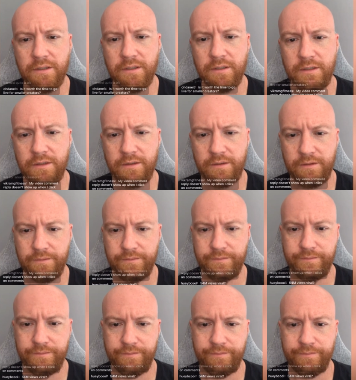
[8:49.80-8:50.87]

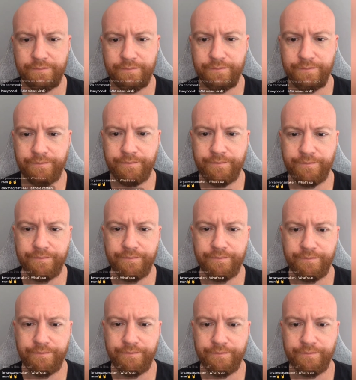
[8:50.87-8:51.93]

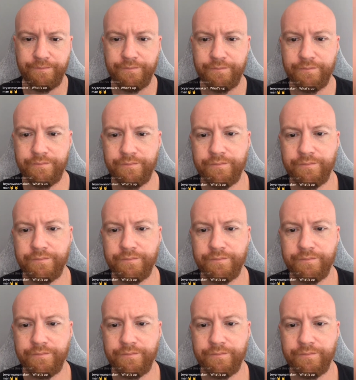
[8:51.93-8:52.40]
(no one is talking)